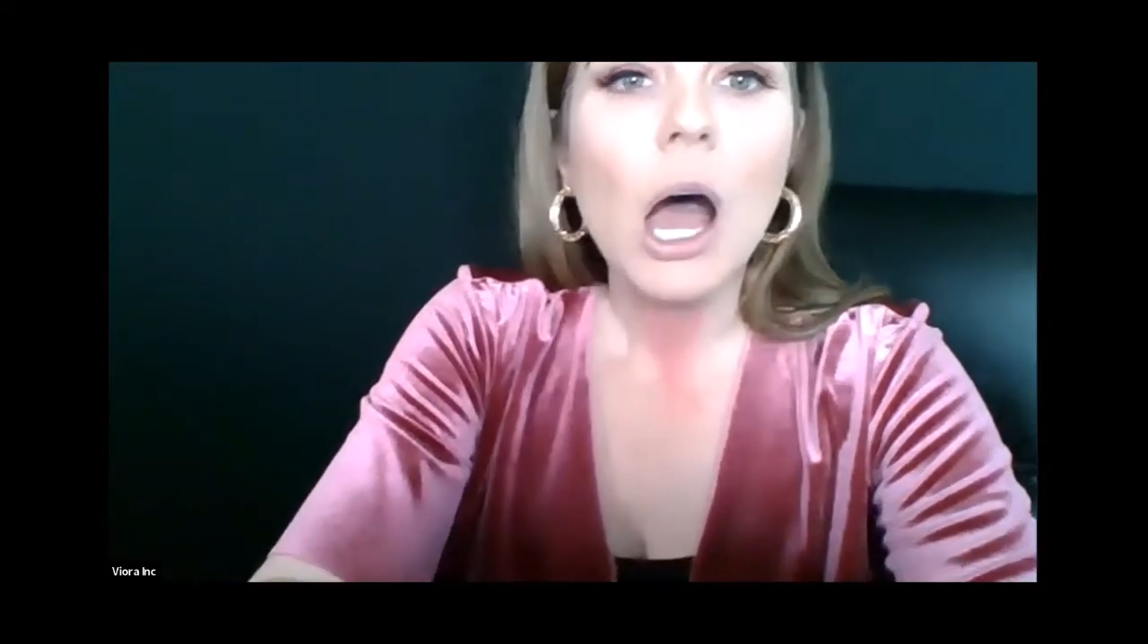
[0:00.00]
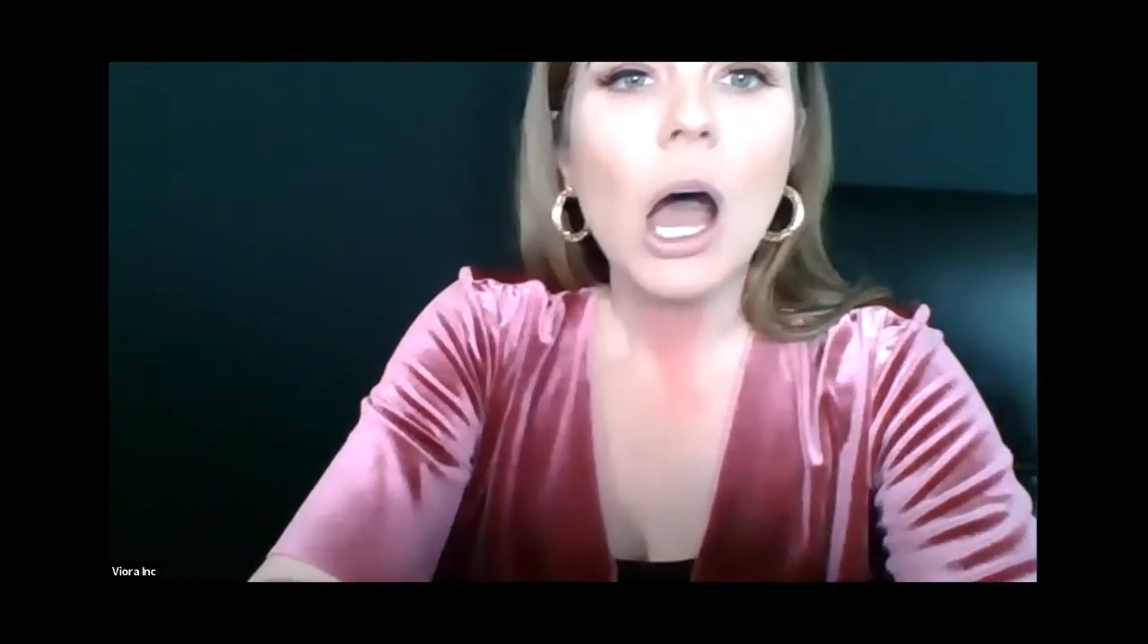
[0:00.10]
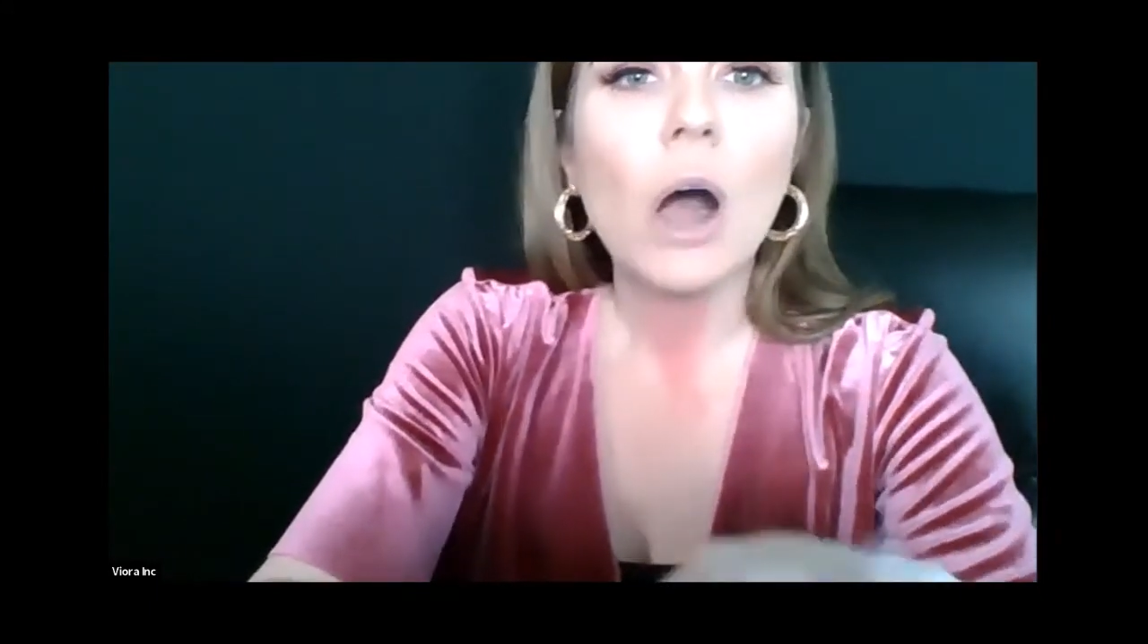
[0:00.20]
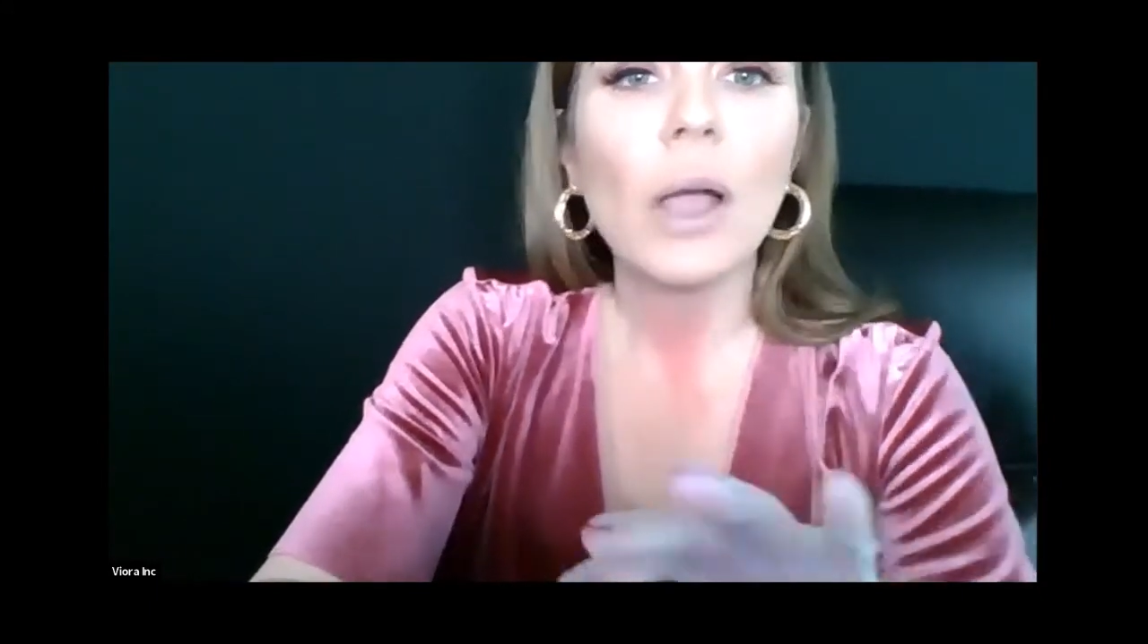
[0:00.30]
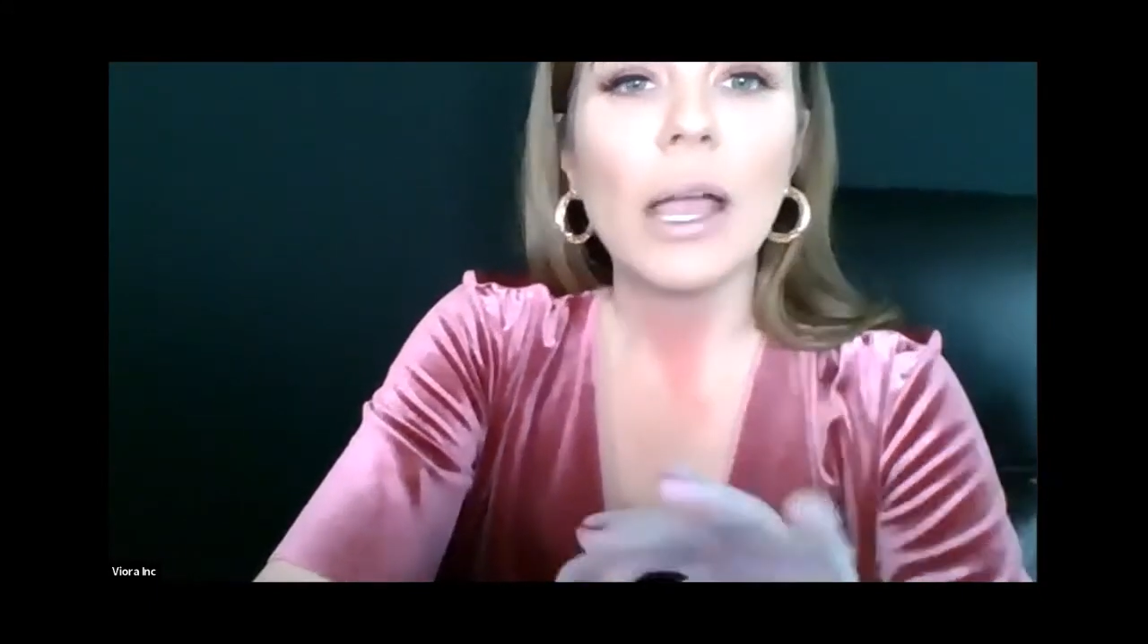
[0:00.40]

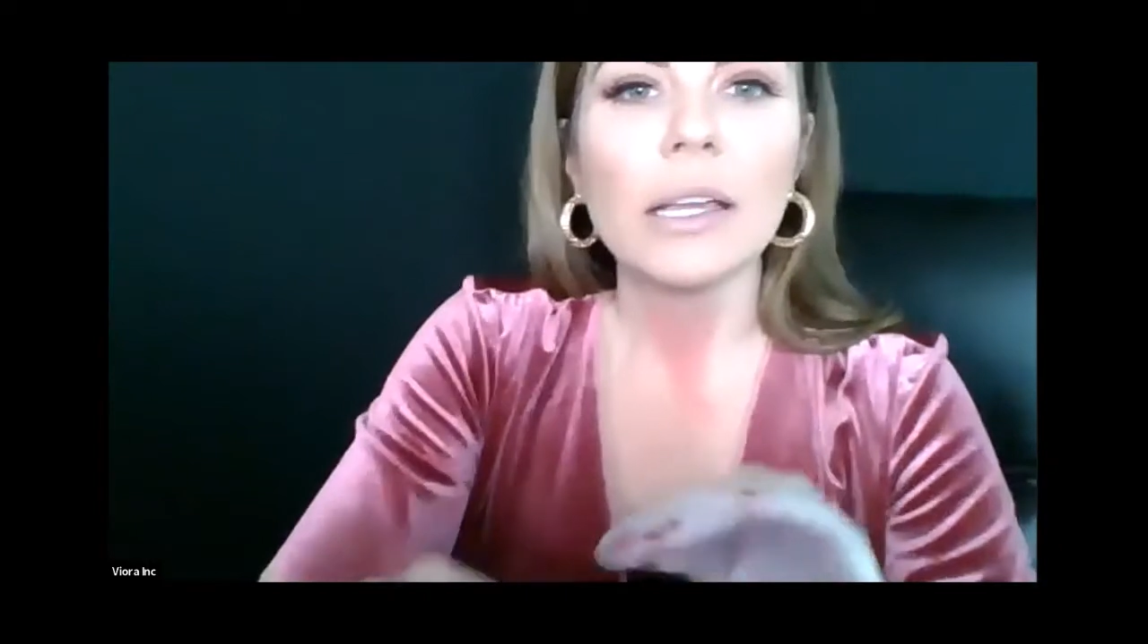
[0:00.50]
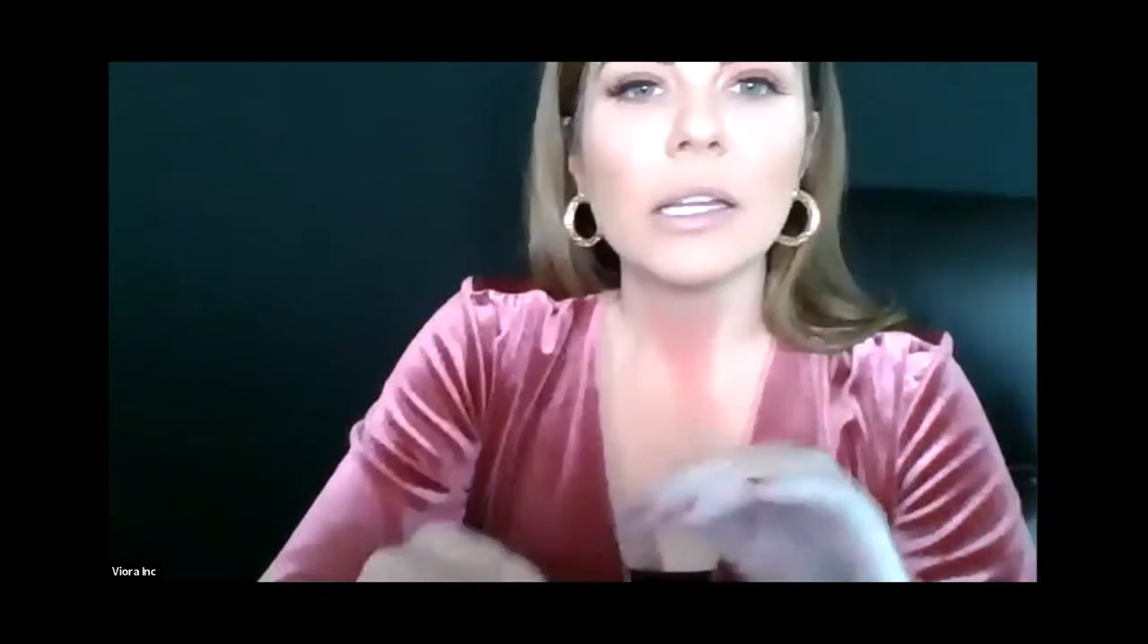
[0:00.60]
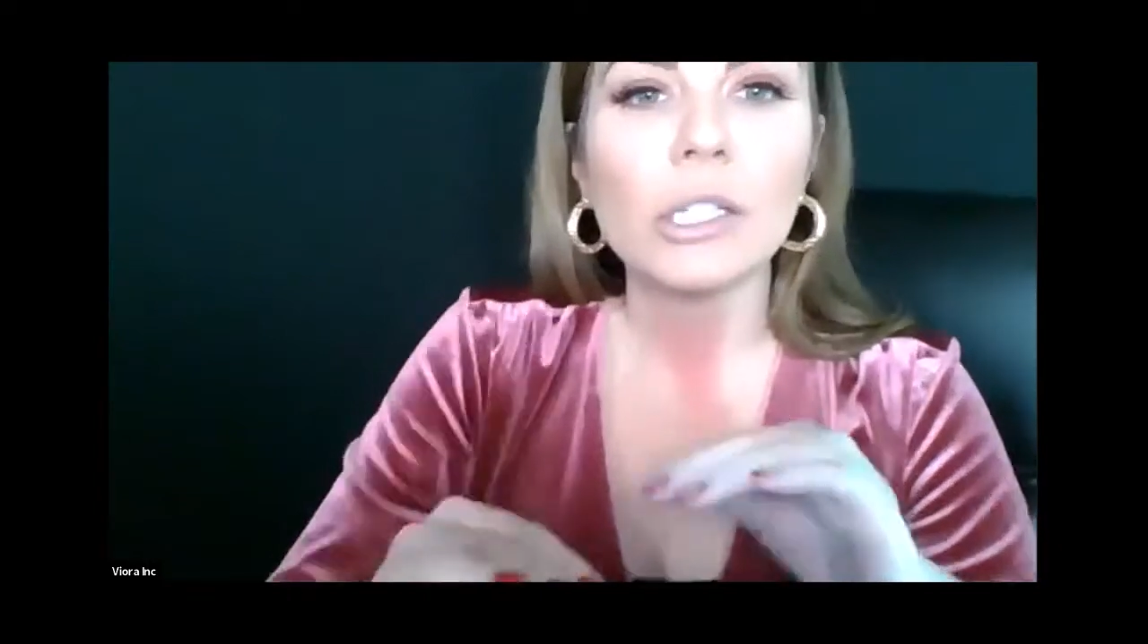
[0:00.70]
Okay,